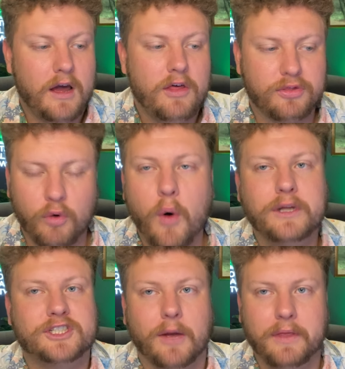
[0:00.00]

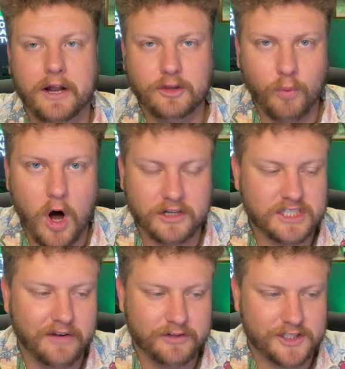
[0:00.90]
throwing something at the wall to
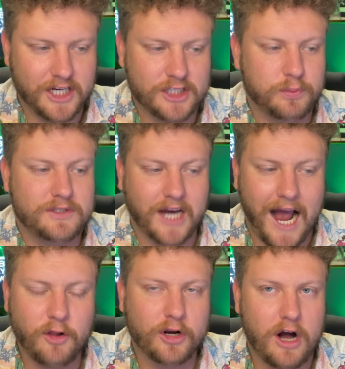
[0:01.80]
see if it sticks with
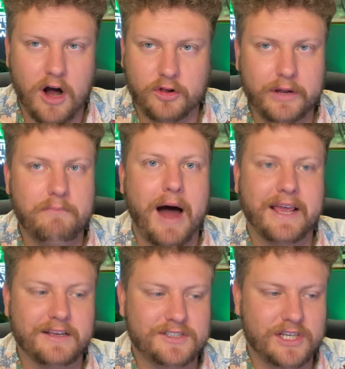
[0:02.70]
Tyler Conklin,
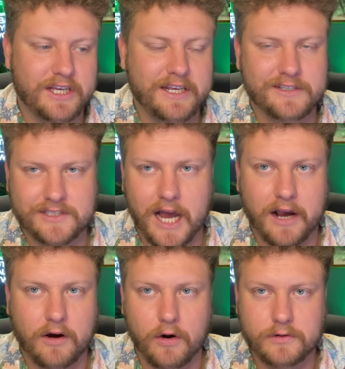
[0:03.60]
Mike Gesicki, and
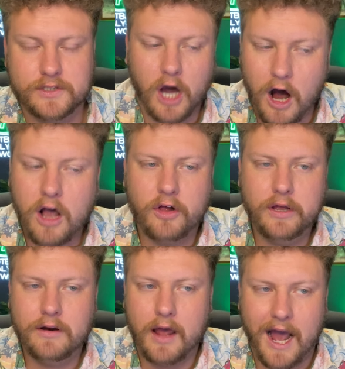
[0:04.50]
Zach Ertz.
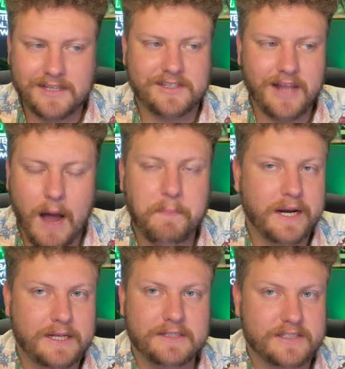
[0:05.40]
Conklin has not
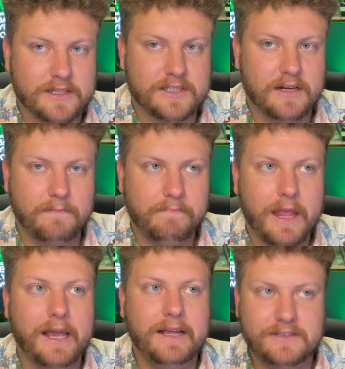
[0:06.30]
been consistent.
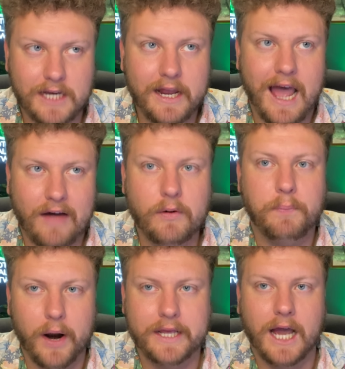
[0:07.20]
He did have a
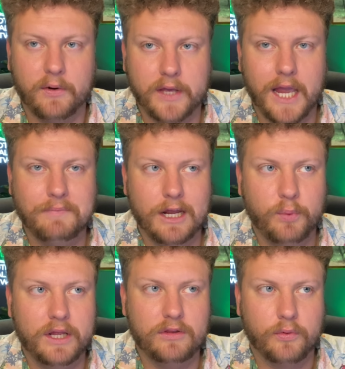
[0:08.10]
breakout game in
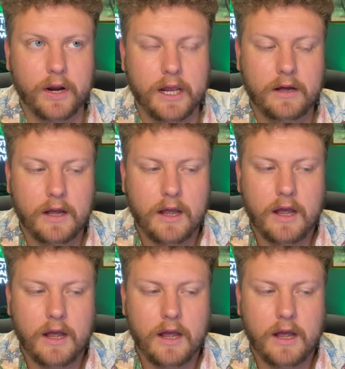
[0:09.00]
week 3.